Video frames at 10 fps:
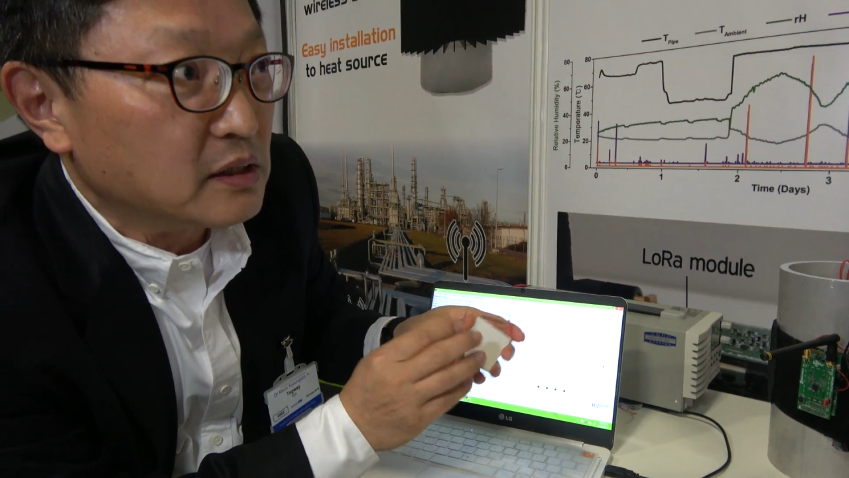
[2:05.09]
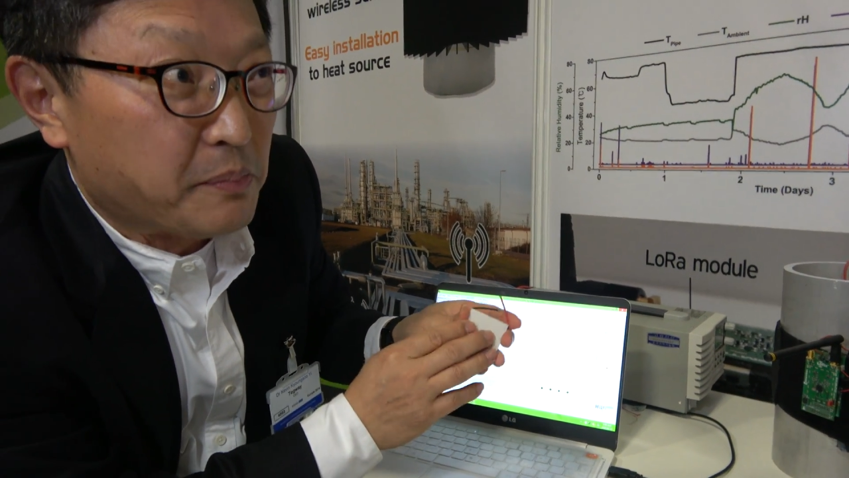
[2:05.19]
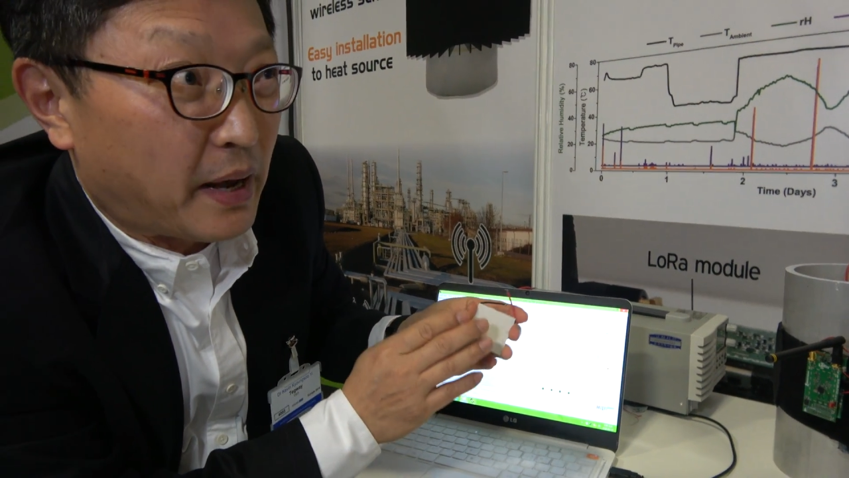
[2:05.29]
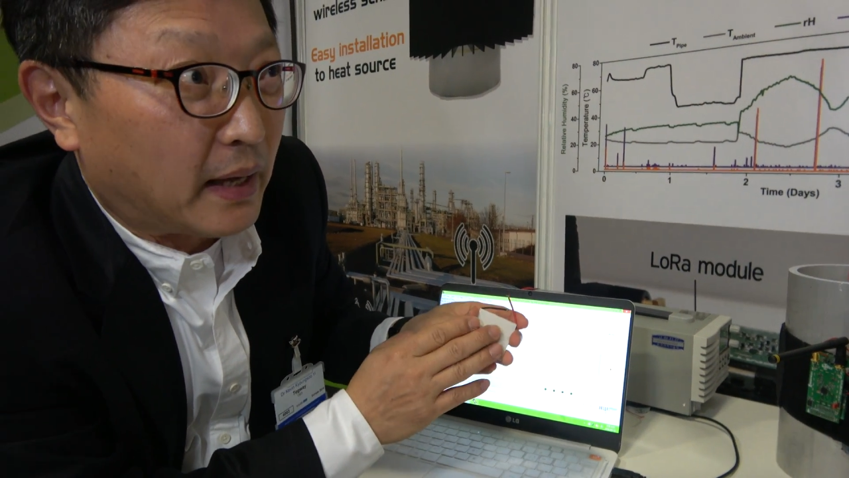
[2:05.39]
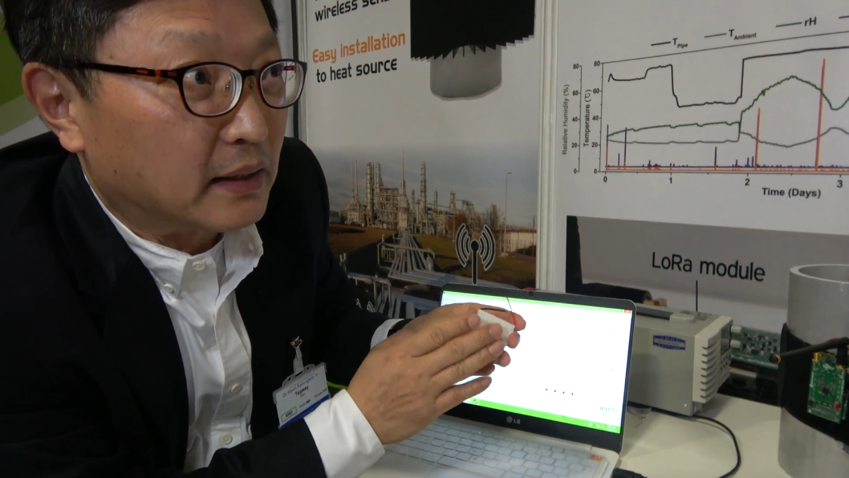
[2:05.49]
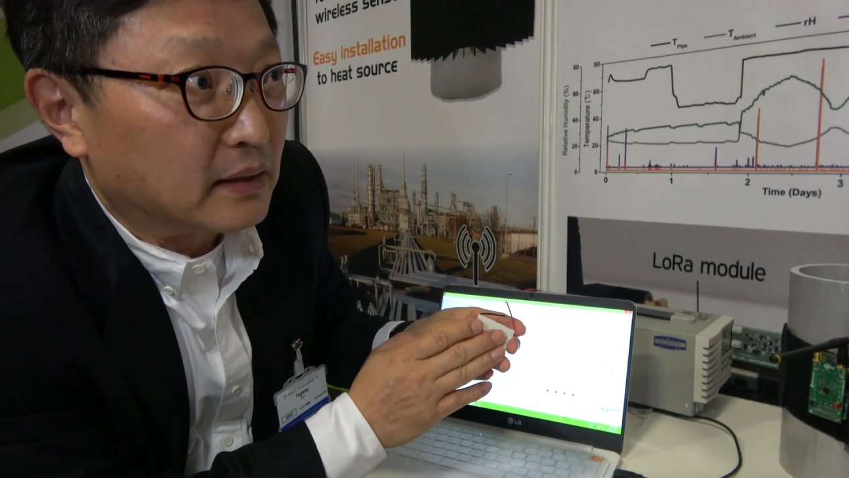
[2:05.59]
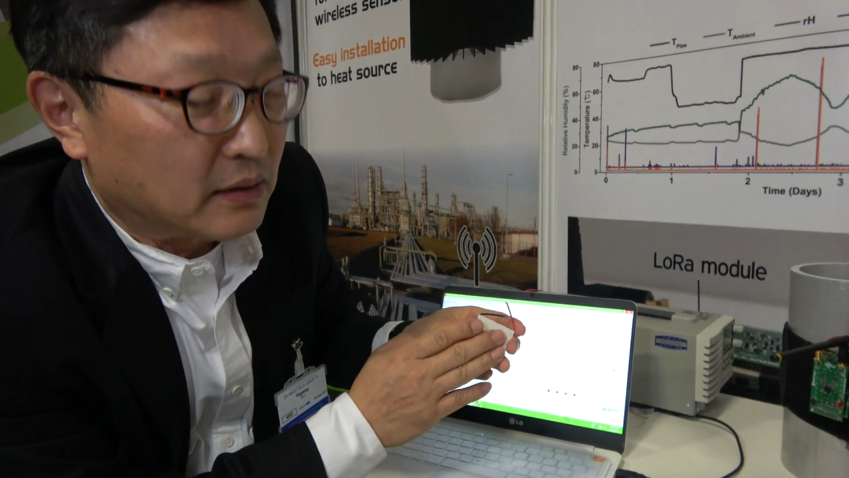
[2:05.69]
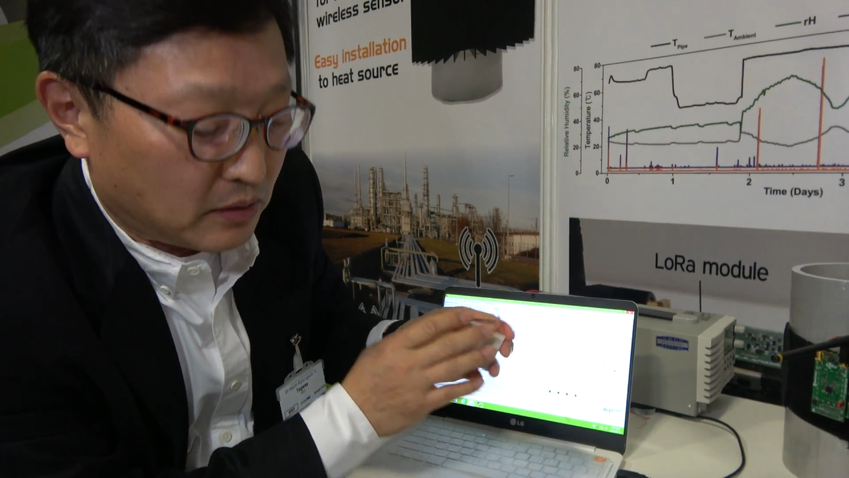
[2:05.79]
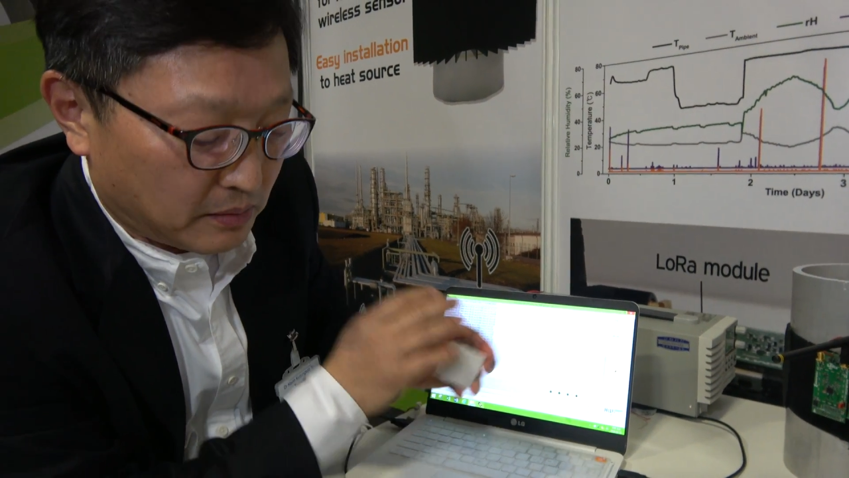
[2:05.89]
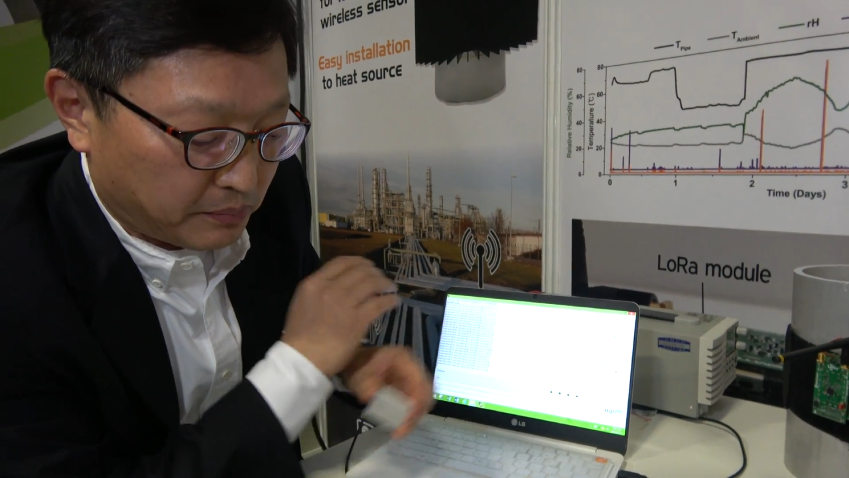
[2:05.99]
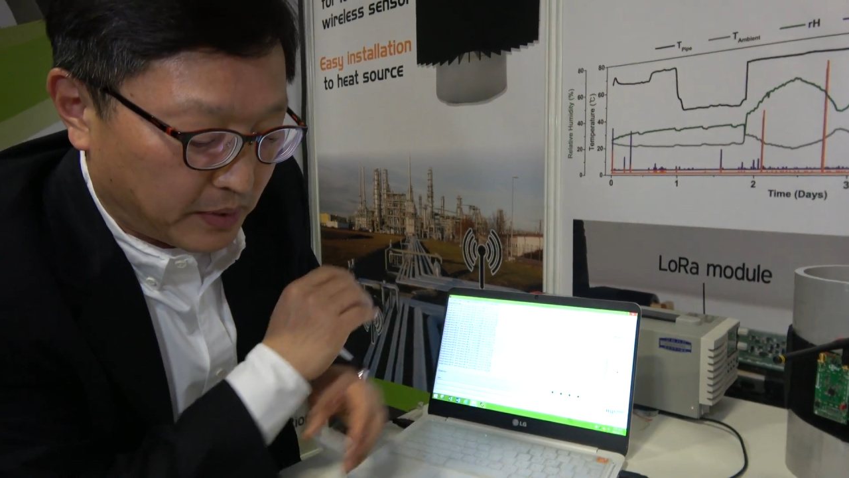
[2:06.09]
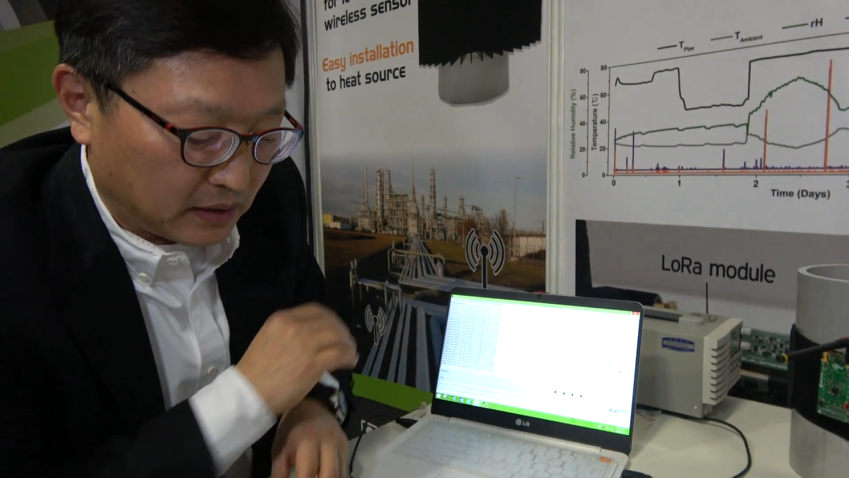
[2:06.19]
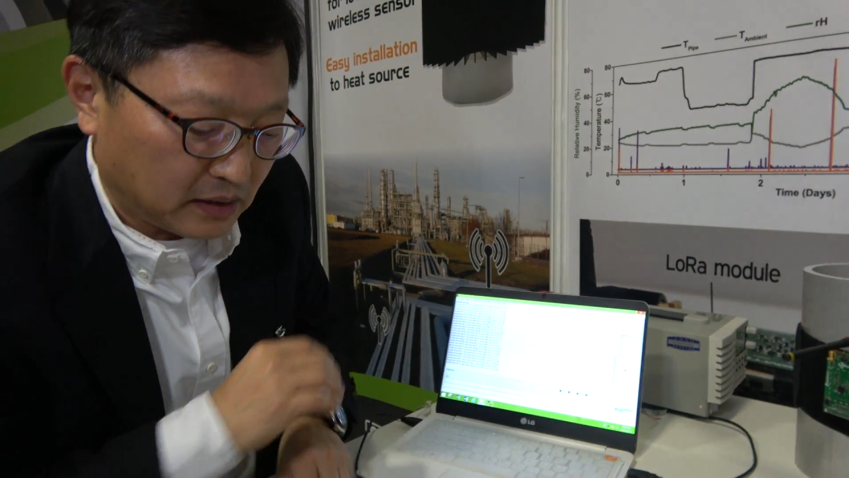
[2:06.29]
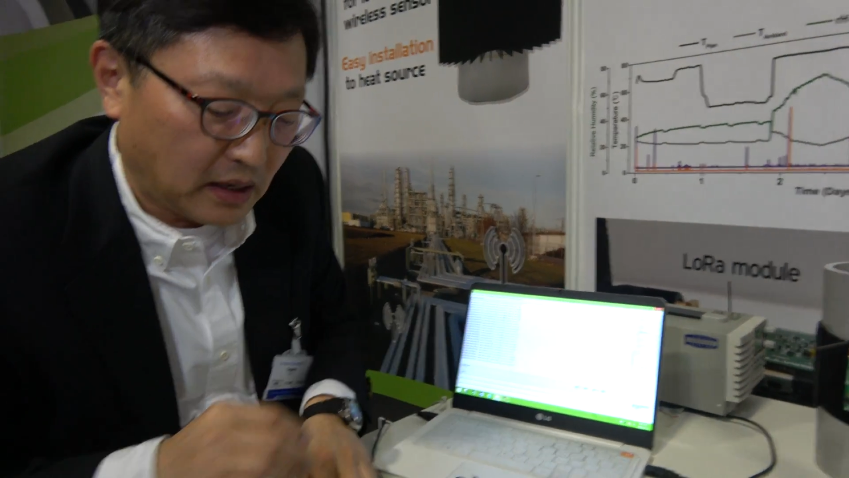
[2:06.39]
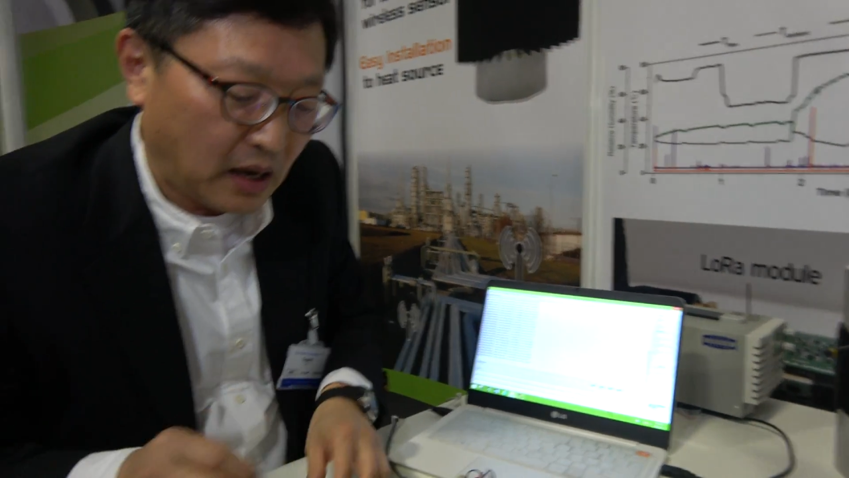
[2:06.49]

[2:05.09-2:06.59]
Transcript: It's bad. Okay. But